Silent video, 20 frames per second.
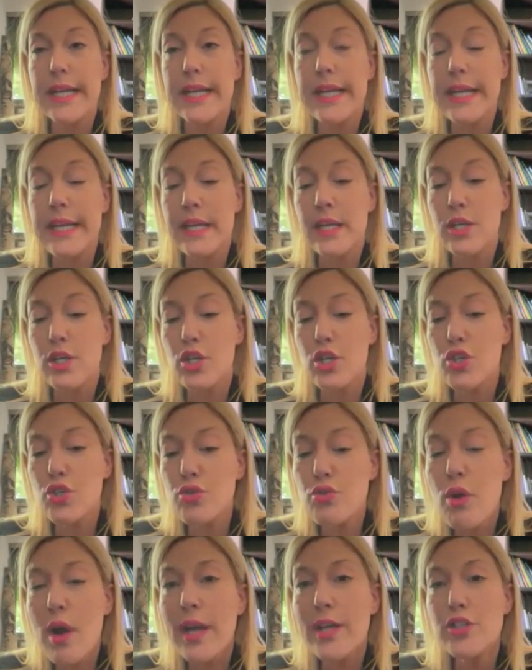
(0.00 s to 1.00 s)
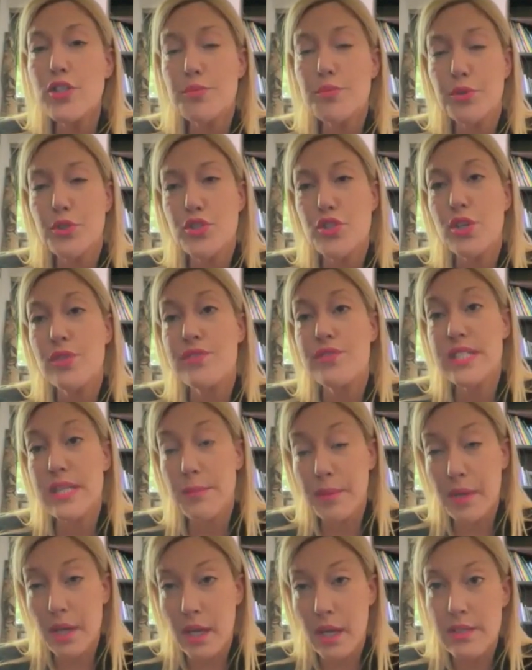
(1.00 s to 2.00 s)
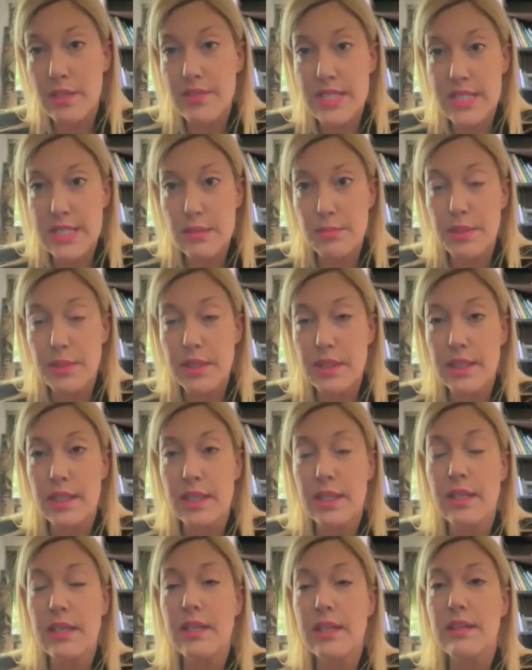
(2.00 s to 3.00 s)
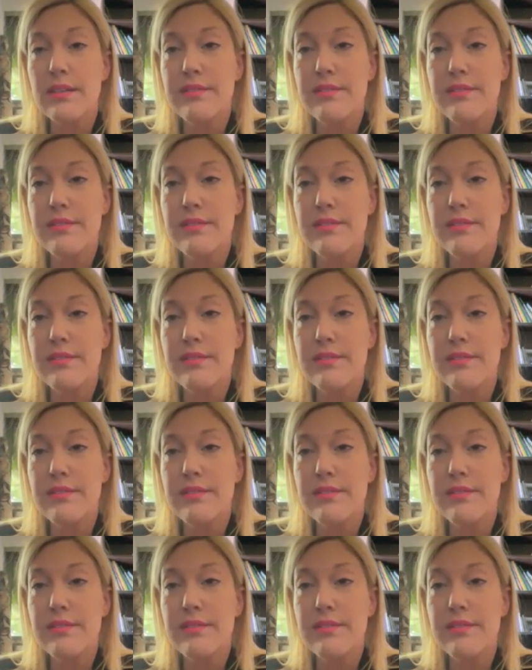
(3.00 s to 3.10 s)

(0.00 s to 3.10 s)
in trying to preserve some kind of a stability